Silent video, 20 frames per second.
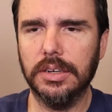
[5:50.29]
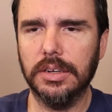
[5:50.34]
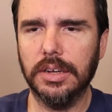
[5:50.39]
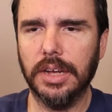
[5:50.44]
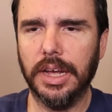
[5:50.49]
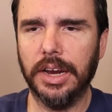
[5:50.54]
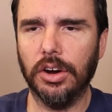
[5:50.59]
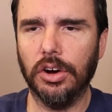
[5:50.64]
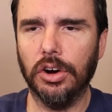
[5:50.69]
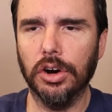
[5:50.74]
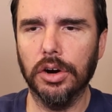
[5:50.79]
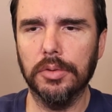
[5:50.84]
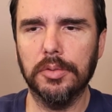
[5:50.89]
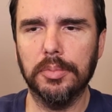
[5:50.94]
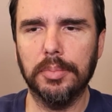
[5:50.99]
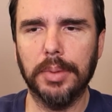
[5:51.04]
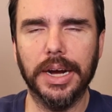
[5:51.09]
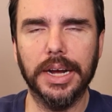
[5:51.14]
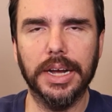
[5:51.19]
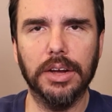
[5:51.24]
and armed
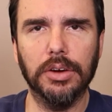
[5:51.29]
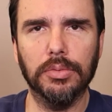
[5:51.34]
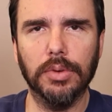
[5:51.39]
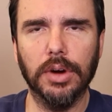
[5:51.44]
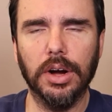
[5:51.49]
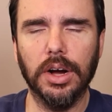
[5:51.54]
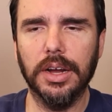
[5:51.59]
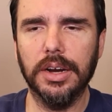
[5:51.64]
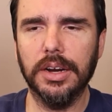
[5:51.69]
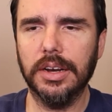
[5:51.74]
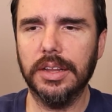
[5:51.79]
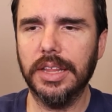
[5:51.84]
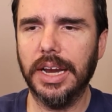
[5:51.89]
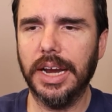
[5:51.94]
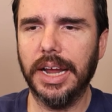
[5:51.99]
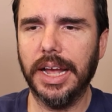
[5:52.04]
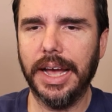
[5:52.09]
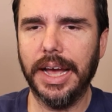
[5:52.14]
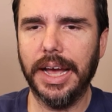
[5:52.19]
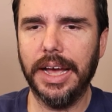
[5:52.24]
by Iran, that
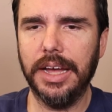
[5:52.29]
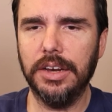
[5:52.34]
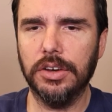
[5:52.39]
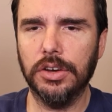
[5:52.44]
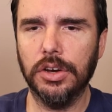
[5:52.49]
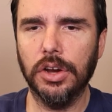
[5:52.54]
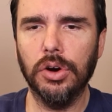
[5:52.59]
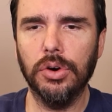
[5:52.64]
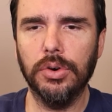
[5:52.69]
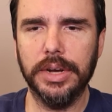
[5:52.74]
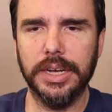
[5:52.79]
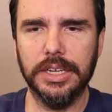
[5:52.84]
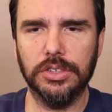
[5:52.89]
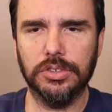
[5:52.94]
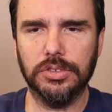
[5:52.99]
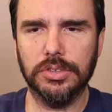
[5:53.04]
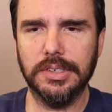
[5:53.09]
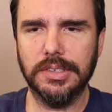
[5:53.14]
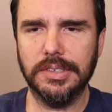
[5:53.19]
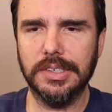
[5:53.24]
it had no
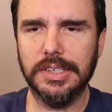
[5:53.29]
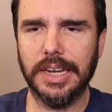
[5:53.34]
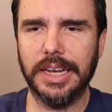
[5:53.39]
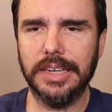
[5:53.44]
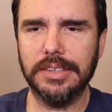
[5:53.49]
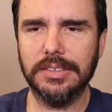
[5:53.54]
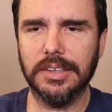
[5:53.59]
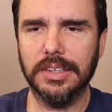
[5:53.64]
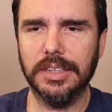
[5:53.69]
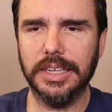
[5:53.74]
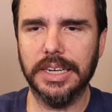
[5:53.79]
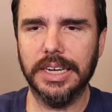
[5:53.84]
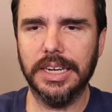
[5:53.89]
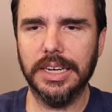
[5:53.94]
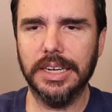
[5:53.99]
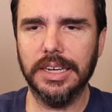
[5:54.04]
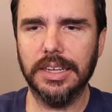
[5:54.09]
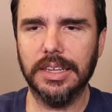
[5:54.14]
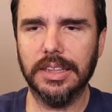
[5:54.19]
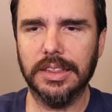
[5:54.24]
interest in
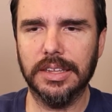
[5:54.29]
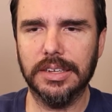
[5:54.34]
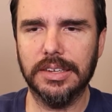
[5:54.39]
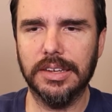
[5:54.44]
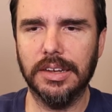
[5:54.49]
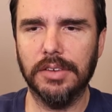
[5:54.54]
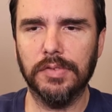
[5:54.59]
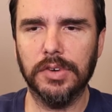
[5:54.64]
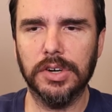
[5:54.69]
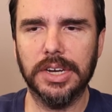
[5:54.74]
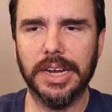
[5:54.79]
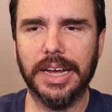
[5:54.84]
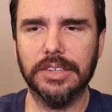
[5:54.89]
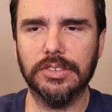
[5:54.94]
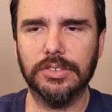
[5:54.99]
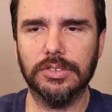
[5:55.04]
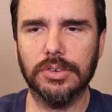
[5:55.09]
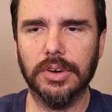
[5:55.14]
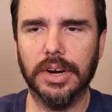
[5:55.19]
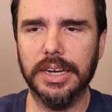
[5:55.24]
escalating the tit-for-tat
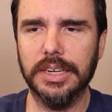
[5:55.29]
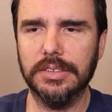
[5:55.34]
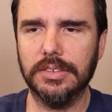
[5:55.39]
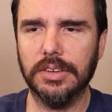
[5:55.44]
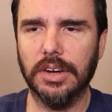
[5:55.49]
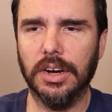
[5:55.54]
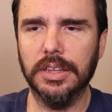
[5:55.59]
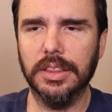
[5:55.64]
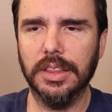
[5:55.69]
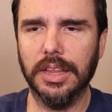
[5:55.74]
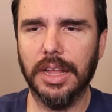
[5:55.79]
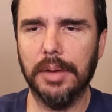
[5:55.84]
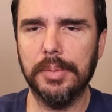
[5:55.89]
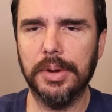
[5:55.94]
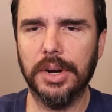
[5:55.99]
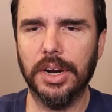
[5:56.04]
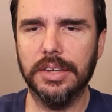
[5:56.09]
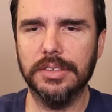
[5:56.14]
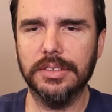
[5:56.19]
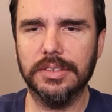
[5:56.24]
strikes on
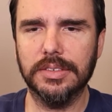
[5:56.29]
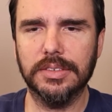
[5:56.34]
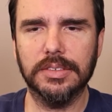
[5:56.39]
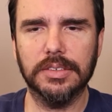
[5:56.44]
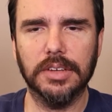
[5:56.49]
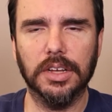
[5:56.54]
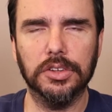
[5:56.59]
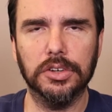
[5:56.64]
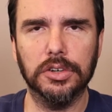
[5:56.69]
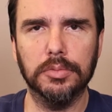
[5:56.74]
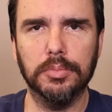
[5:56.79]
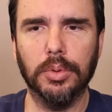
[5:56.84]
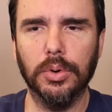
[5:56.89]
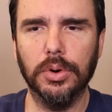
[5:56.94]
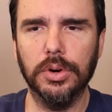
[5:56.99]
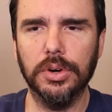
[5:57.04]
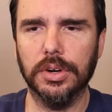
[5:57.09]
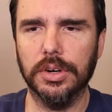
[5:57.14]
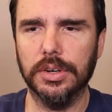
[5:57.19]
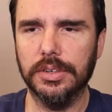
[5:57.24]
Lebanon's southern
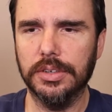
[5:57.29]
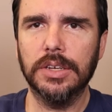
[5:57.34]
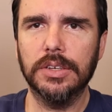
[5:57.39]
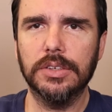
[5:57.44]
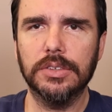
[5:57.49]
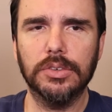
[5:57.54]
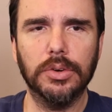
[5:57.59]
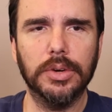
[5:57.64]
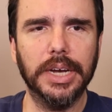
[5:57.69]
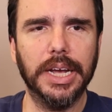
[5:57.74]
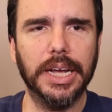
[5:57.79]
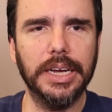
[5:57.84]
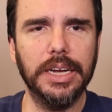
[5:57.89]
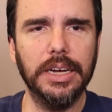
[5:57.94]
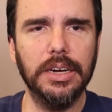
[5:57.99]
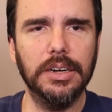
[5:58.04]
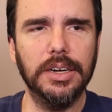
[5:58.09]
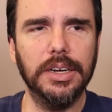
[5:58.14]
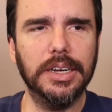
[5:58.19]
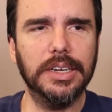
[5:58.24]
border. So again,
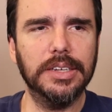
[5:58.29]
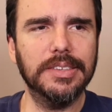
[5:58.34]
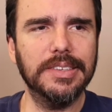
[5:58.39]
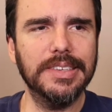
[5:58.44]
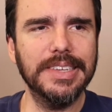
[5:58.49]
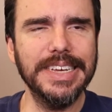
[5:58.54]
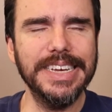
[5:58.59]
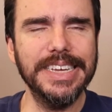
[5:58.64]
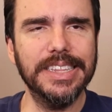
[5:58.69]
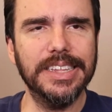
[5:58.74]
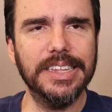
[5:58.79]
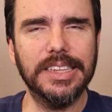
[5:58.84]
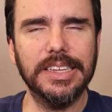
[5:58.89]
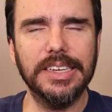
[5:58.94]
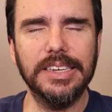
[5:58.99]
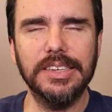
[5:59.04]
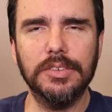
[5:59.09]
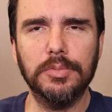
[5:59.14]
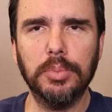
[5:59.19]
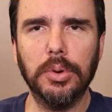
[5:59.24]
here you can see that
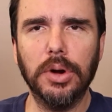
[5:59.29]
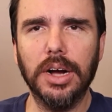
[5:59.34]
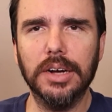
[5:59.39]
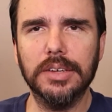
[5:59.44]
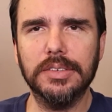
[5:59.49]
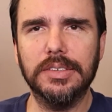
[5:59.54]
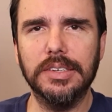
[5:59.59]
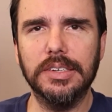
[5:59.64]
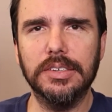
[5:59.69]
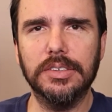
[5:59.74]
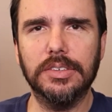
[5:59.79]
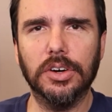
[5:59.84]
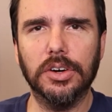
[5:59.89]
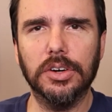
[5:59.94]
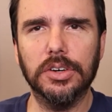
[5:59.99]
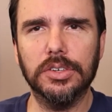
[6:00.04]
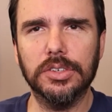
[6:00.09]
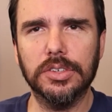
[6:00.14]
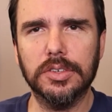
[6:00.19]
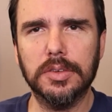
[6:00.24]
these proxies
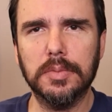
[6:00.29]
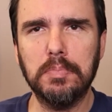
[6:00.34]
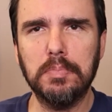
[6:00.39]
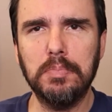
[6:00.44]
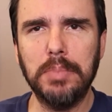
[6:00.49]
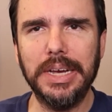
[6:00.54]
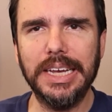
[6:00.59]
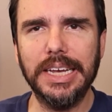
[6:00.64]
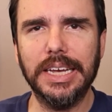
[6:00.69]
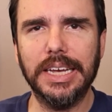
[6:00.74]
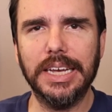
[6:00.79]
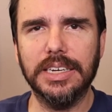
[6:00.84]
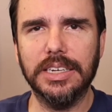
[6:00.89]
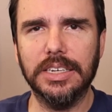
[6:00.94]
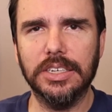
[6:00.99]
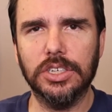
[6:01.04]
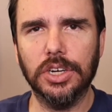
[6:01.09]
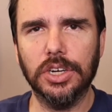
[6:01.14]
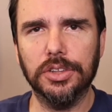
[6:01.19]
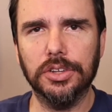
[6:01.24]
are just picking at
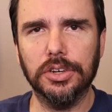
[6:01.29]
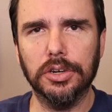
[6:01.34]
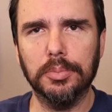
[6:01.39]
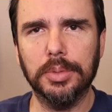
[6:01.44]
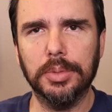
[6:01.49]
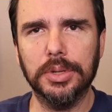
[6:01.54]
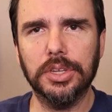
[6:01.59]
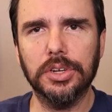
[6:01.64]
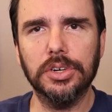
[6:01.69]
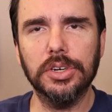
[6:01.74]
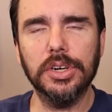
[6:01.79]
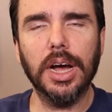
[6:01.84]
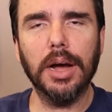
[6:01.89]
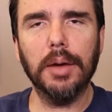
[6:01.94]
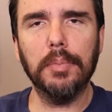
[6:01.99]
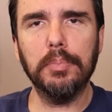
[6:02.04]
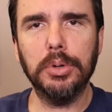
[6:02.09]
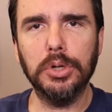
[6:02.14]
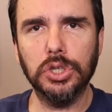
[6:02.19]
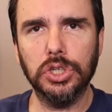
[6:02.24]
each other, but they're
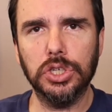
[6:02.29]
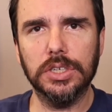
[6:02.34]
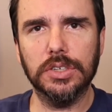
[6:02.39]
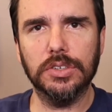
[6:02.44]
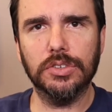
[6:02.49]
not pushing